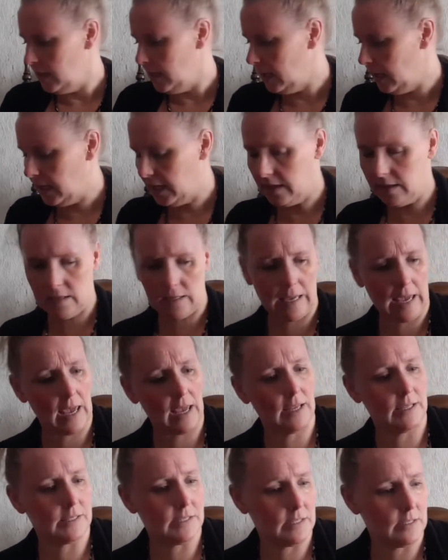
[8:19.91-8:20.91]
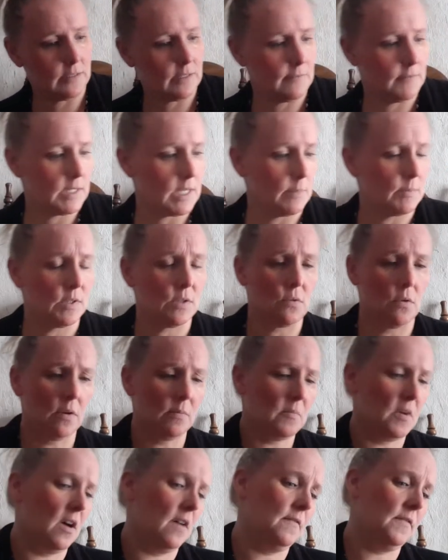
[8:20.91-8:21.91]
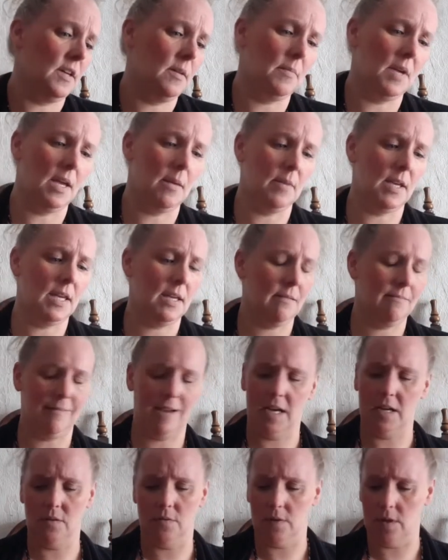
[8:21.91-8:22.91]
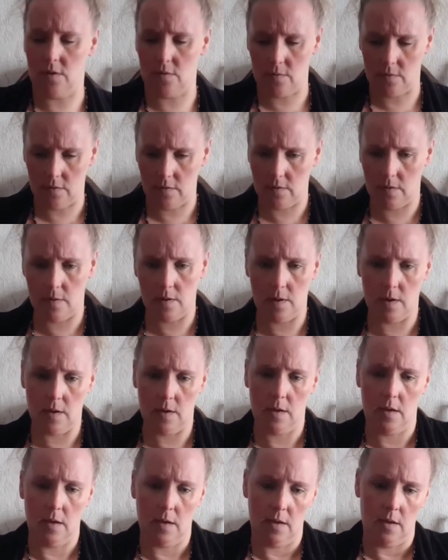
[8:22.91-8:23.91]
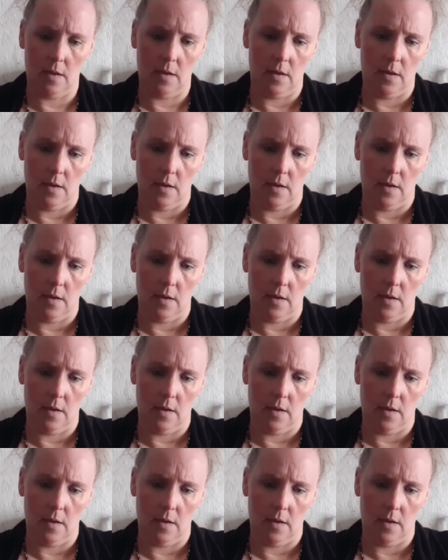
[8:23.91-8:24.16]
And they're gangsters of some sort, mafia maybe. I don't know.